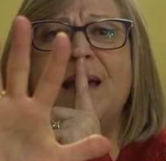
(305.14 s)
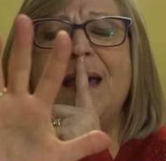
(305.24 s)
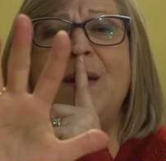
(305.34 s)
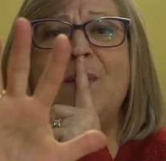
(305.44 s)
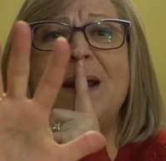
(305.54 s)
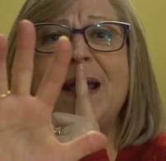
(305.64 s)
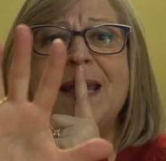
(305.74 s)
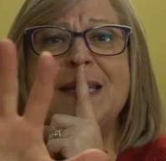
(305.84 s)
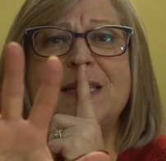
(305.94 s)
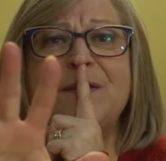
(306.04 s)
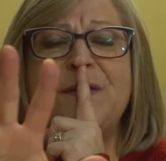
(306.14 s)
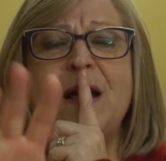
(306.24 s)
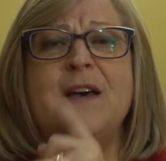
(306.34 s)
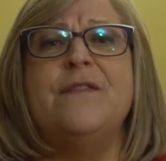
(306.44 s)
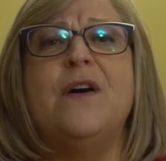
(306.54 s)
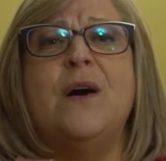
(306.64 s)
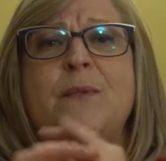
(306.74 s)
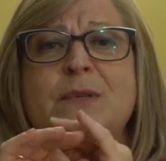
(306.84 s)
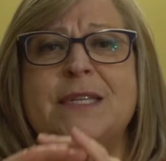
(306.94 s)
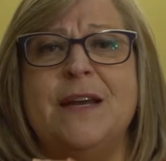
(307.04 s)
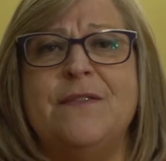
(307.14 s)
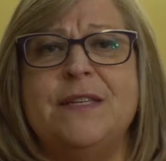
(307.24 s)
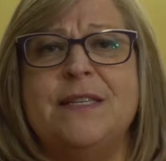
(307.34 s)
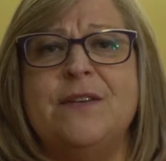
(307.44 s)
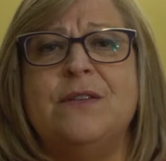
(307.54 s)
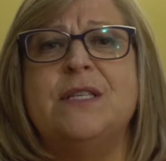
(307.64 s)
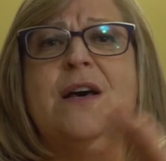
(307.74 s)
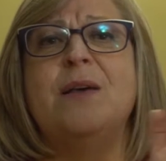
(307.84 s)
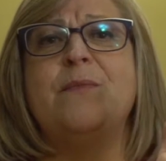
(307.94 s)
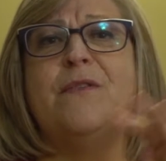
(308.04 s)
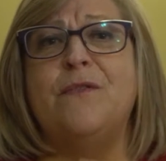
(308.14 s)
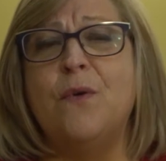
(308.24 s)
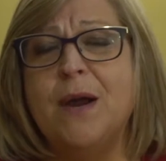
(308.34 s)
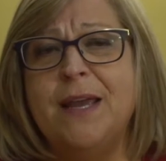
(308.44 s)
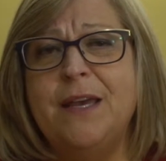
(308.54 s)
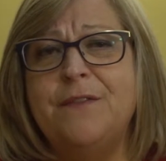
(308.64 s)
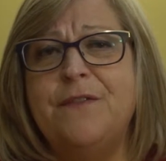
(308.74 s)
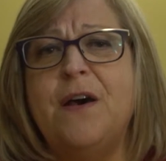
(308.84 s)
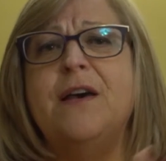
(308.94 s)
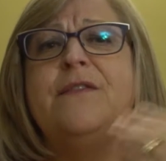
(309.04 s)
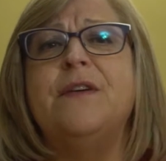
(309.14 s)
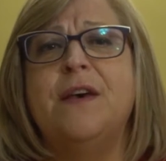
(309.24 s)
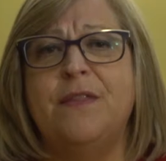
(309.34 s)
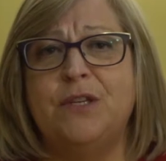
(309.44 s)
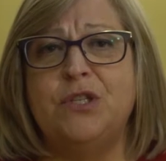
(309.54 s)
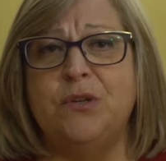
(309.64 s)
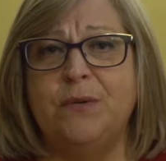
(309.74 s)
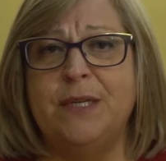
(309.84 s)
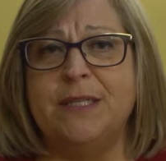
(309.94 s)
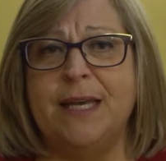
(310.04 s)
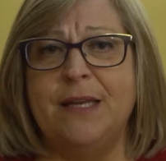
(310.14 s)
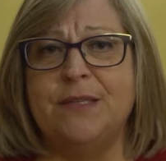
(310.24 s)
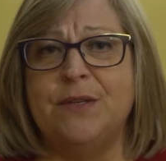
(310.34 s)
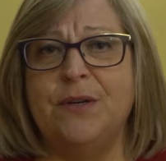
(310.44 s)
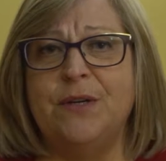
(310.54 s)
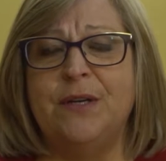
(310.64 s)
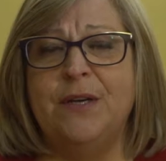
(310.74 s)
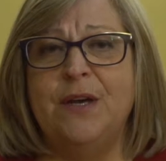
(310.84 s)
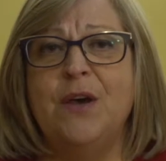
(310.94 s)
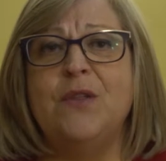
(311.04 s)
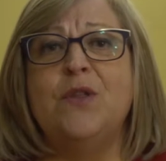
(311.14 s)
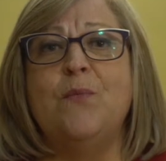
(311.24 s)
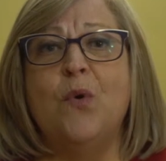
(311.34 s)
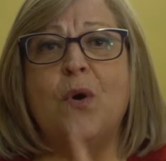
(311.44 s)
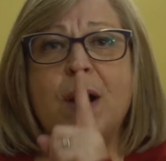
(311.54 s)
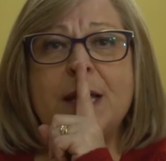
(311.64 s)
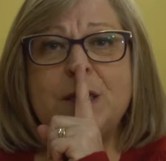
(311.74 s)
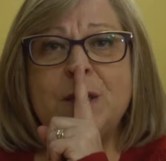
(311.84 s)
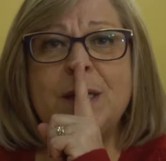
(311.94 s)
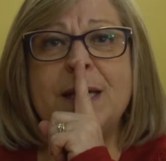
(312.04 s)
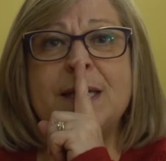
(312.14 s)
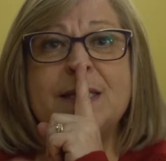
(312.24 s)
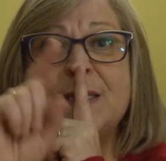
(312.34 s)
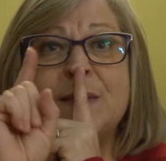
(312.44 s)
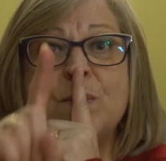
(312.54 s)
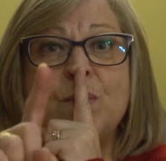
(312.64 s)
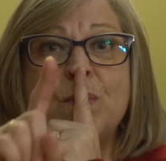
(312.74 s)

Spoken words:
And when I get to 5, almost every single time before I hit 5, the student has answered. The more I do this,